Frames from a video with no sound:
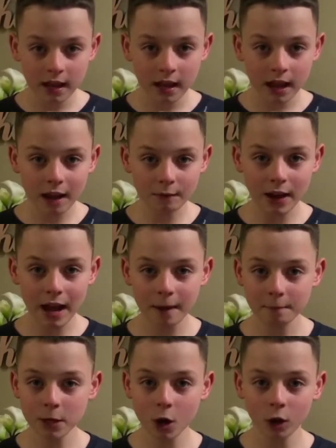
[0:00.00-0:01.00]
Have a
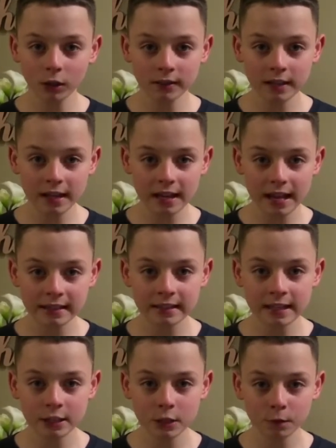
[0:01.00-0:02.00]
happy holiday and
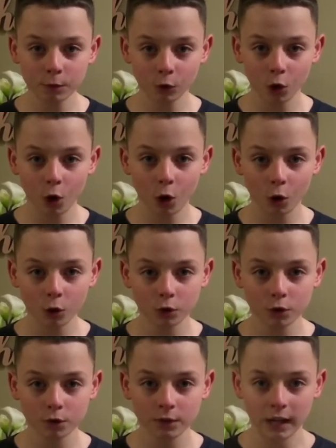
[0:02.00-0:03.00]
thank you for all
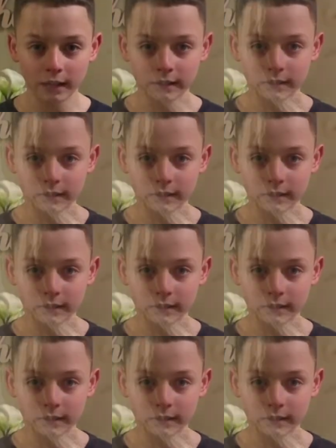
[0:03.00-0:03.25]
you've done.